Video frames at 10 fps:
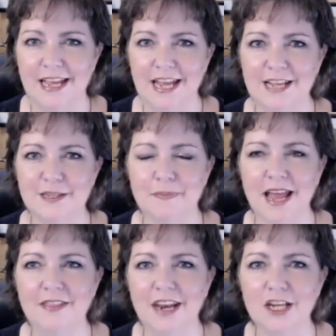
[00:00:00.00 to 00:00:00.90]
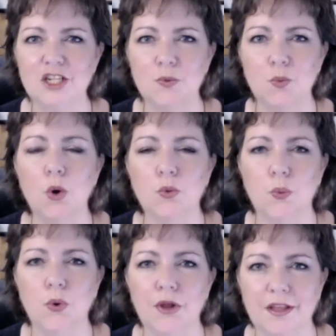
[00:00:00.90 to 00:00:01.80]
It's a plan that actually won't
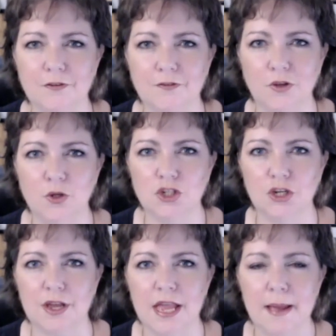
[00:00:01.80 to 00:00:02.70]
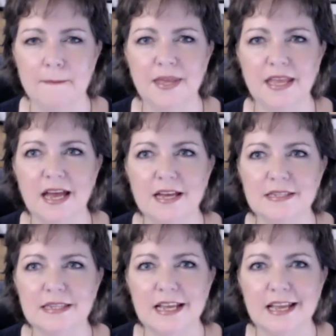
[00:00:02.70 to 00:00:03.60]
work in the future because